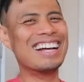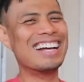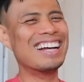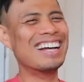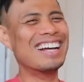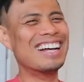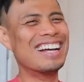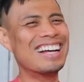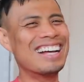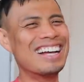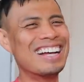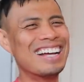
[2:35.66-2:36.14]

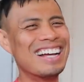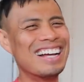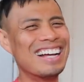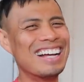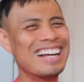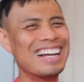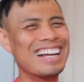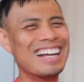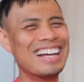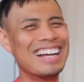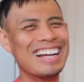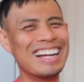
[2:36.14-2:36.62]

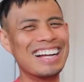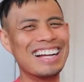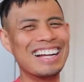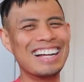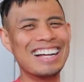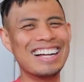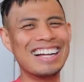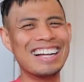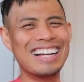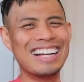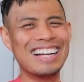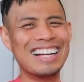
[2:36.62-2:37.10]

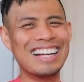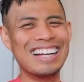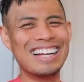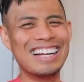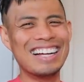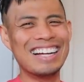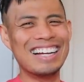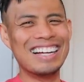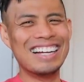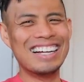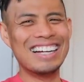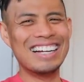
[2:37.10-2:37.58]

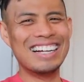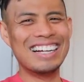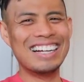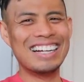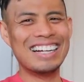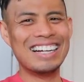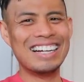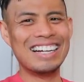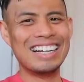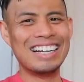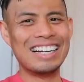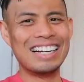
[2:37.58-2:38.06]

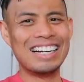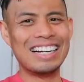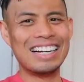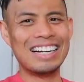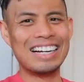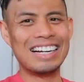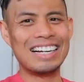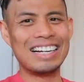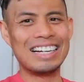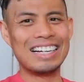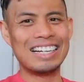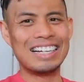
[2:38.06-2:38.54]

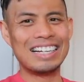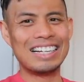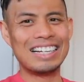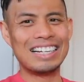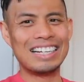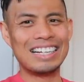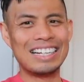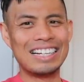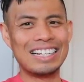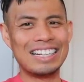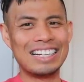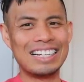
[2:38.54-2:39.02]

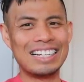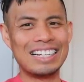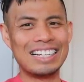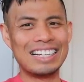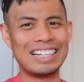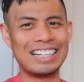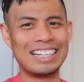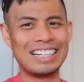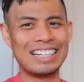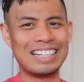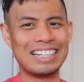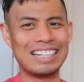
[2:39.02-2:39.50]

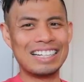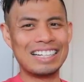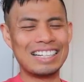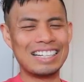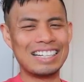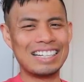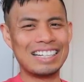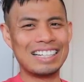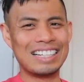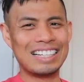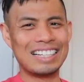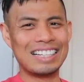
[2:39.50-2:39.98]

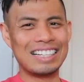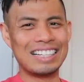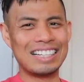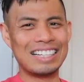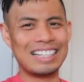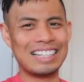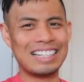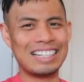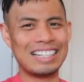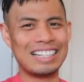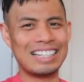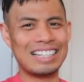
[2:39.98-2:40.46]

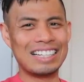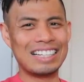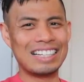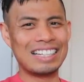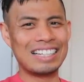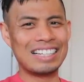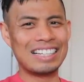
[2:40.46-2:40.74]
The person shown says nothing.